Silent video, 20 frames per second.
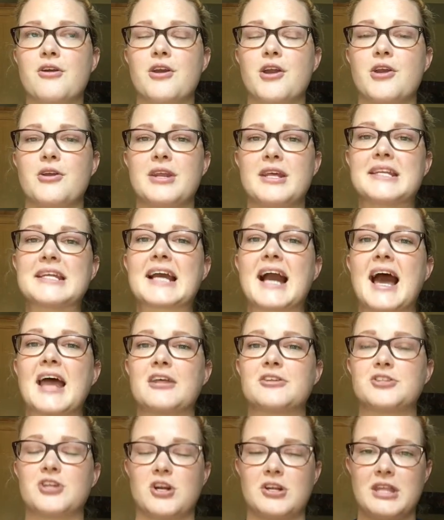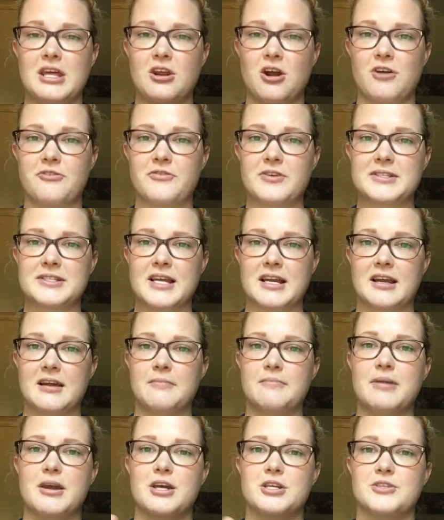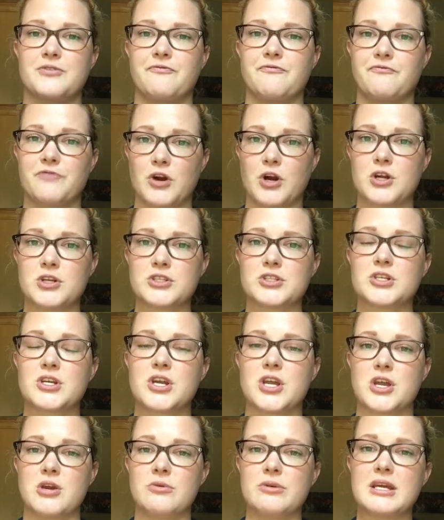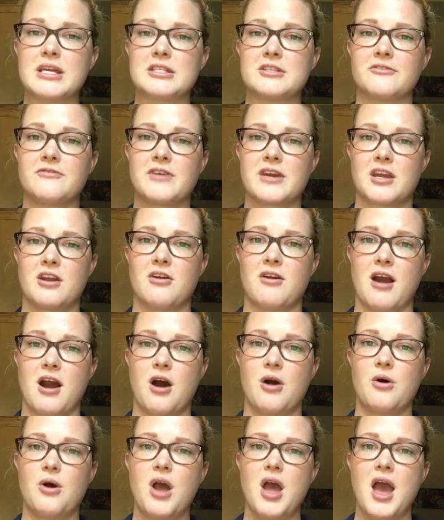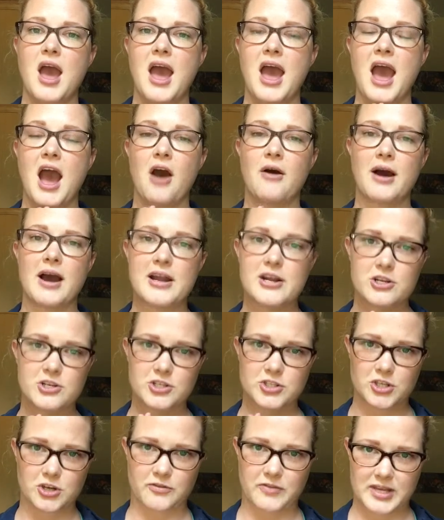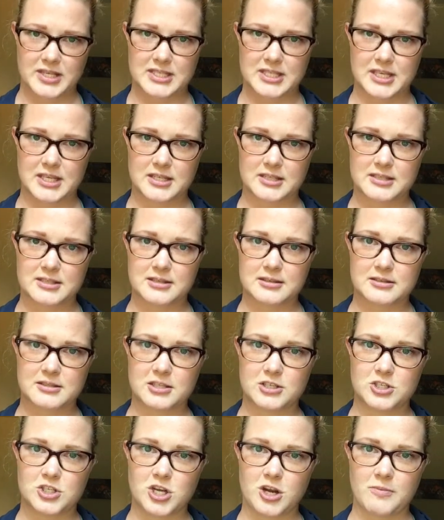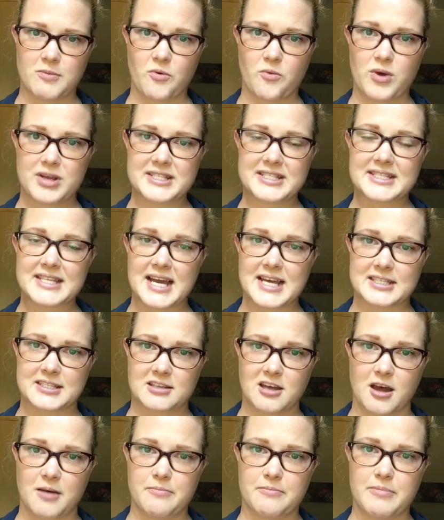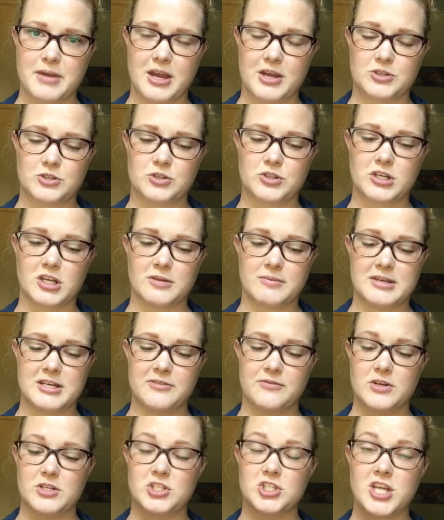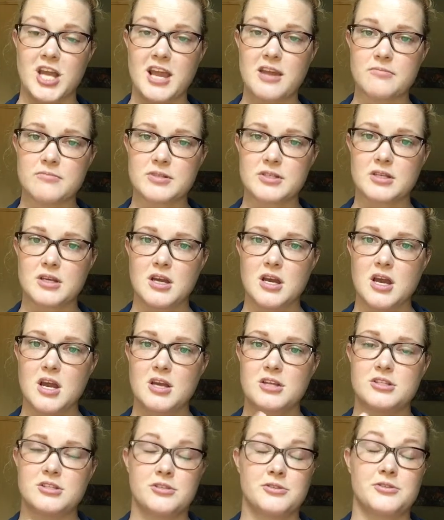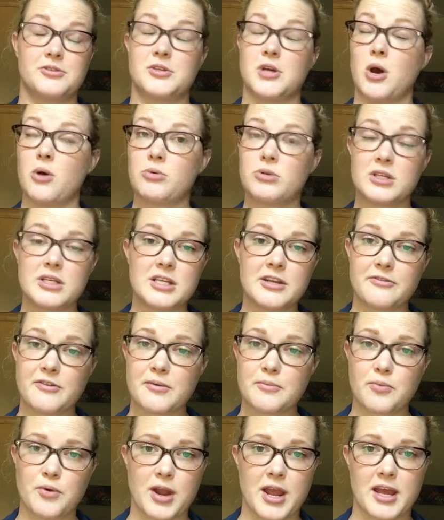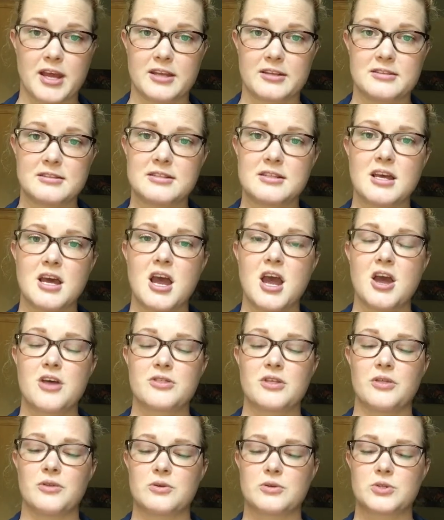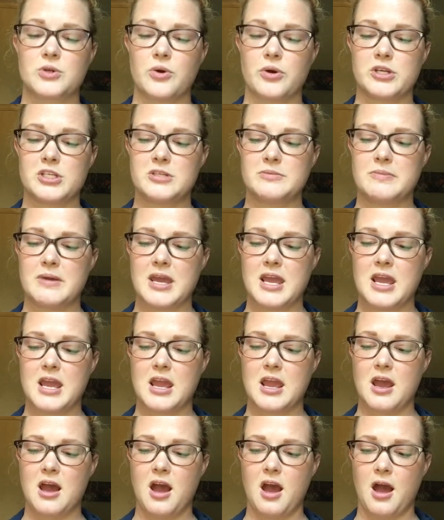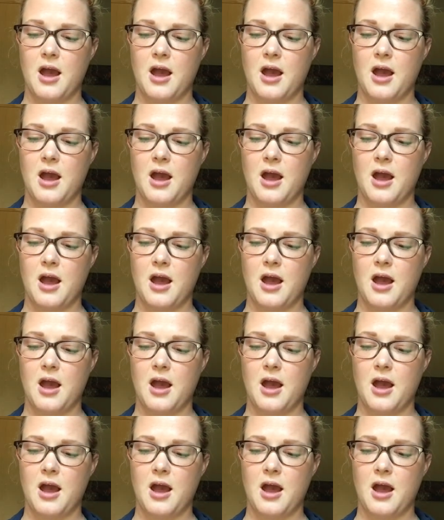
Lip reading: You need to kind of turn that off for a second, because first you need to figure out how high your cervix is to determine what size cup, because there's going to be different shapes, totally different brands, then there's going to be